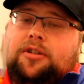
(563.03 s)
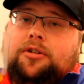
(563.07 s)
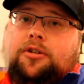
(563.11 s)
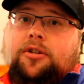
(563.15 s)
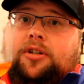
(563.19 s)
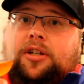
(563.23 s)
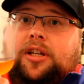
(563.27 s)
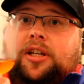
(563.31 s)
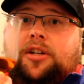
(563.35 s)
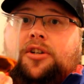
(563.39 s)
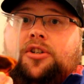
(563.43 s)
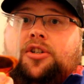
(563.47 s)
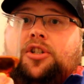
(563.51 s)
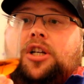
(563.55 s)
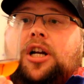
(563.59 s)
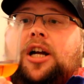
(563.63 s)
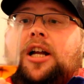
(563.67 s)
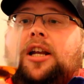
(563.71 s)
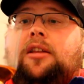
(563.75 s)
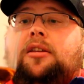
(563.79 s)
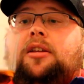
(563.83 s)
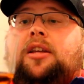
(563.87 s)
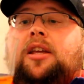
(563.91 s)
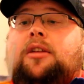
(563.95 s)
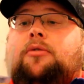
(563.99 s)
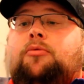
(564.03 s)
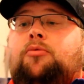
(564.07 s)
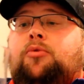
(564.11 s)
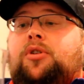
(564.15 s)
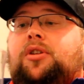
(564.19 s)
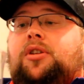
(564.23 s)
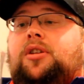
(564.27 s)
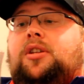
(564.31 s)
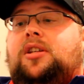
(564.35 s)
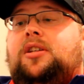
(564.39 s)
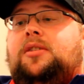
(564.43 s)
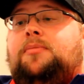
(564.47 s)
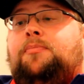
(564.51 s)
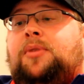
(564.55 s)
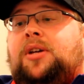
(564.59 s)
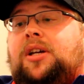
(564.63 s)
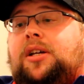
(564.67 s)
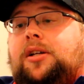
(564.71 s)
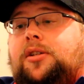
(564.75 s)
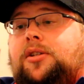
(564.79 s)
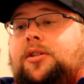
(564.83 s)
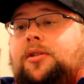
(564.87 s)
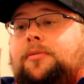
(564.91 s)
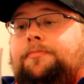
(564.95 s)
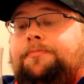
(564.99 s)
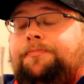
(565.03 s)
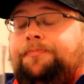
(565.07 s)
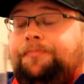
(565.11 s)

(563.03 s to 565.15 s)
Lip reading: you'll get a shot at getting one of these picks.